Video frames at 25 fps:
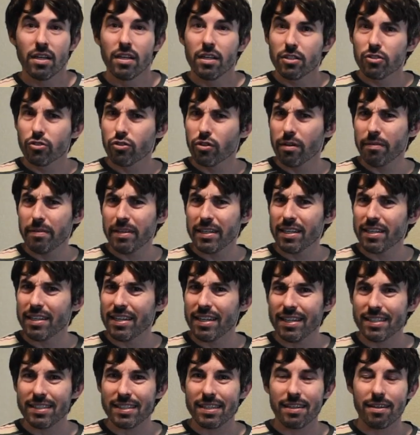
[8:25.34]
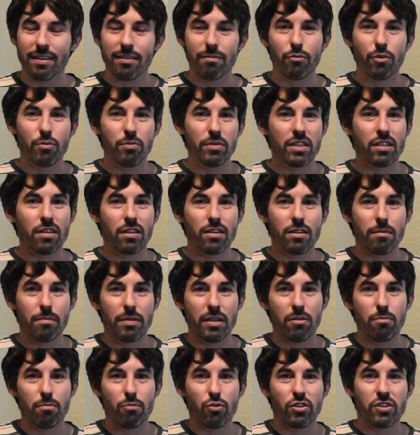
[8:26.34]
Join me again next time when we talk
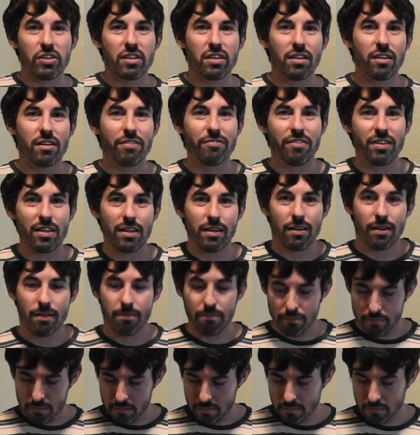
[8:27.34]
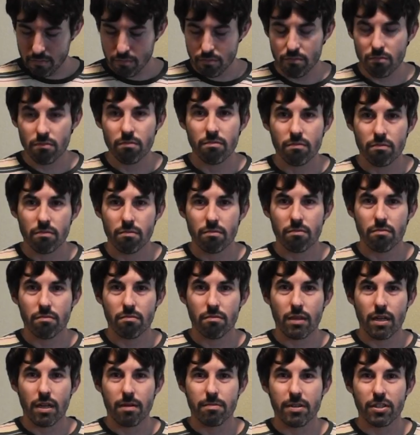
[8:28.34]
about more stuff that
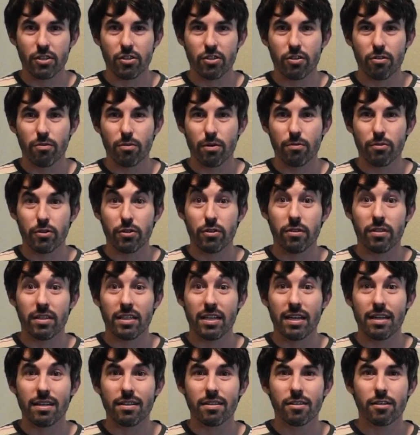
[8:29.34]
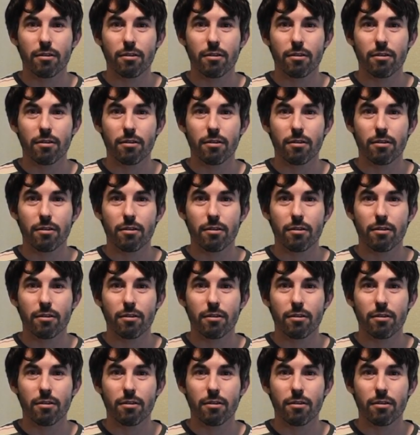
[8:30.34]
I'm not sure what we're doing yet.